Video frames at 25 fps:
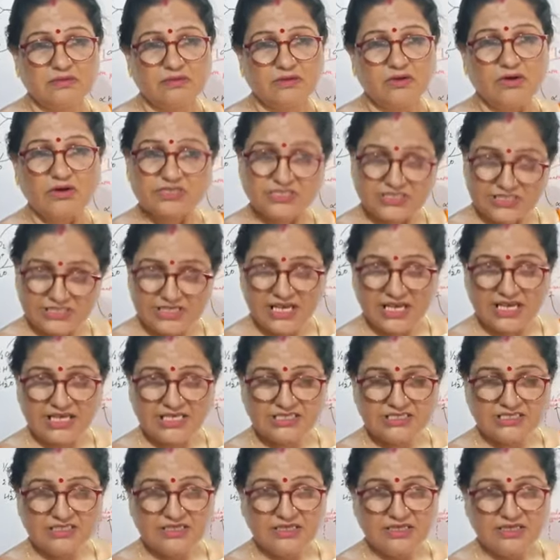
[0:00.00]

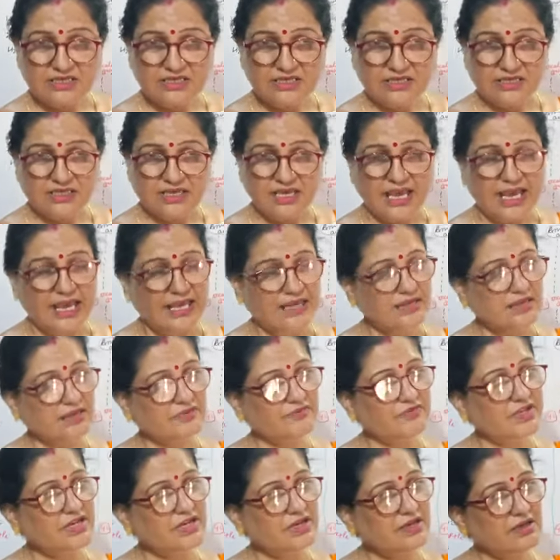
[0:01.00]
oxidized and
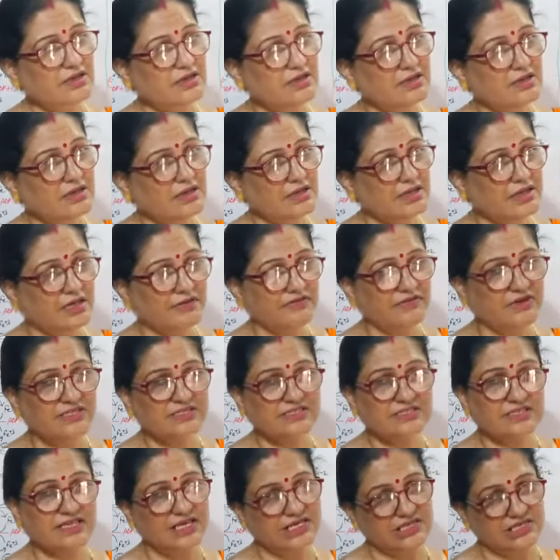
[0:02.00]
will give us
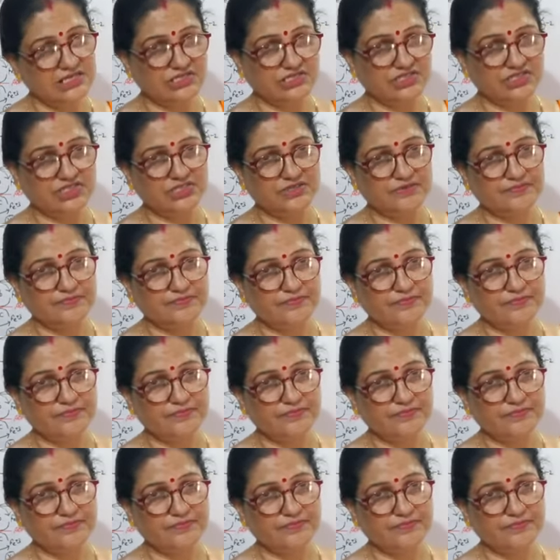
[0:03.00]
energy.